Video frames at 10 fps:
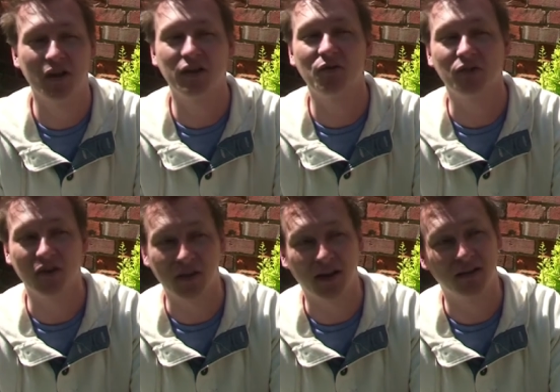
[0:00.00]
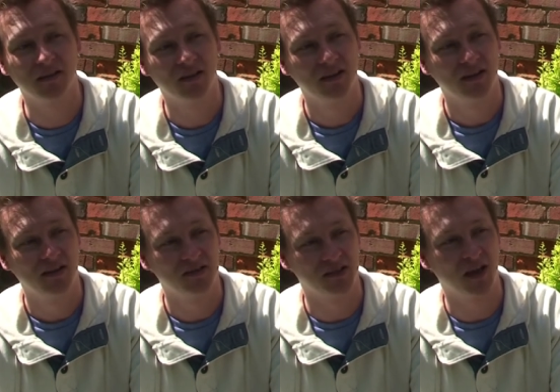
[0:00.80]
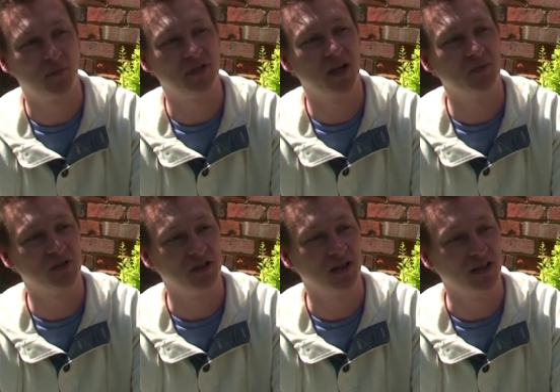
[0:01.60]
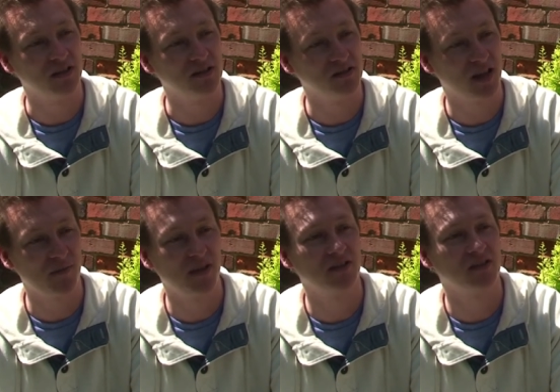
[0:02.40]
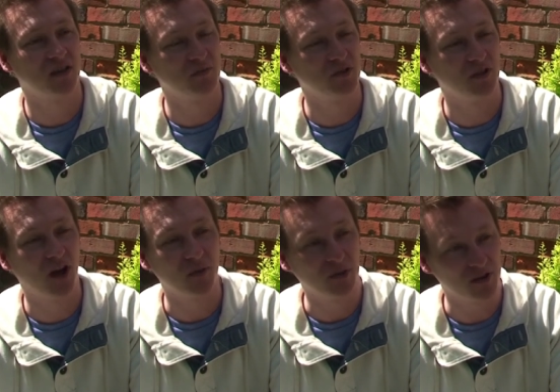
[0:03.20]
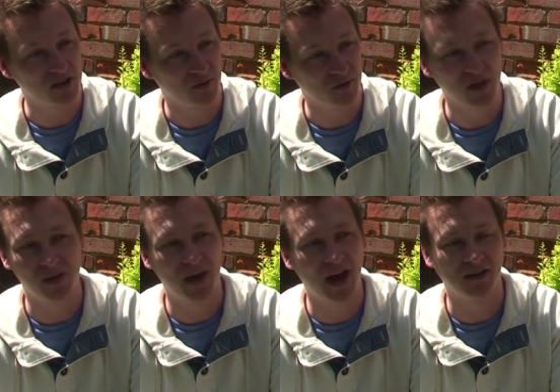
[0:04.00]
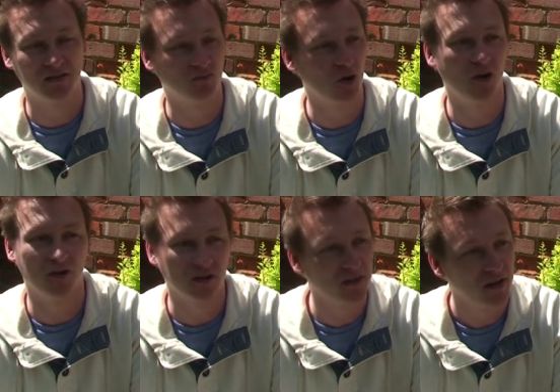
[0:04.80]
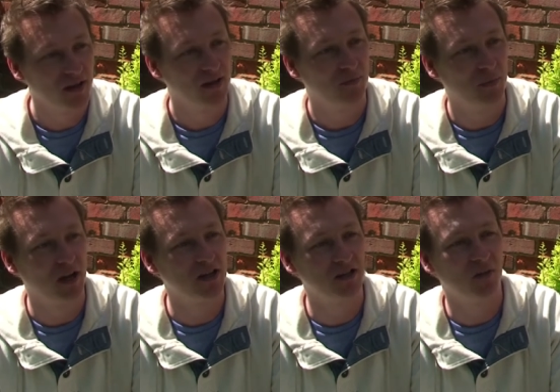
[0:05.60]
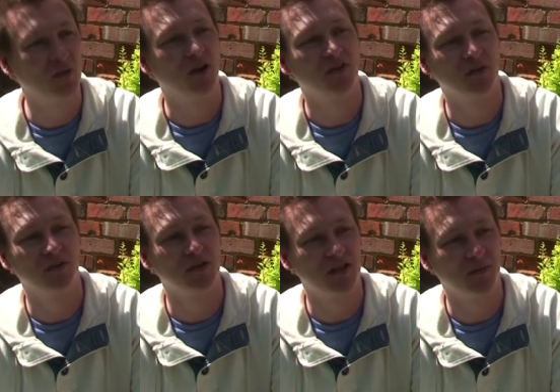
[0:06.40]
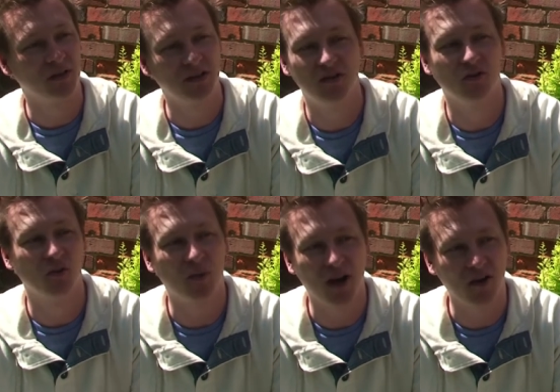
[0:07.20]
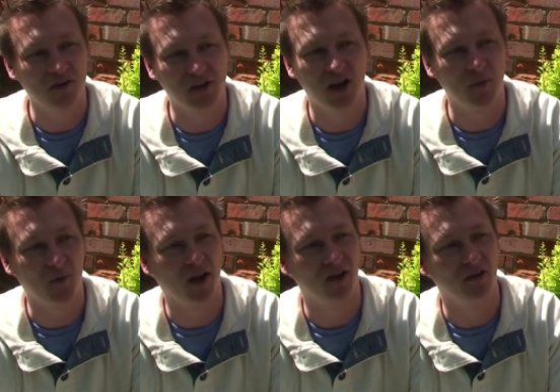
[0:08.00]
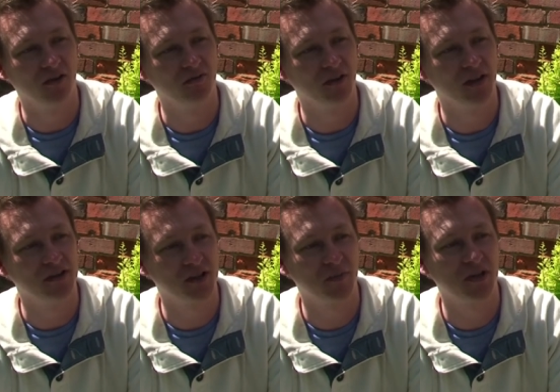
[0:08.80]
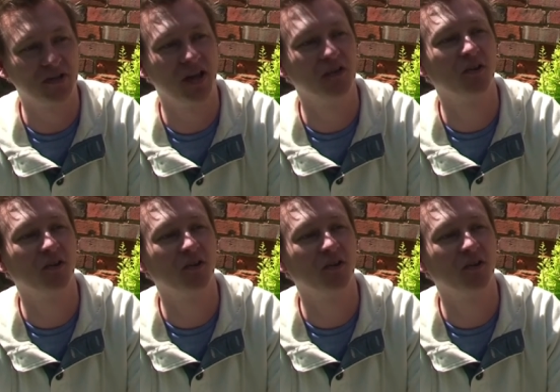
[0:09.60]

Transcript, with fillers: they don't know that. So their perception is, they make the assumption that I'm doing something really bad and wrong, but actually I'm not. I'm doing something that you're aware of and I'm aware of, and just because they're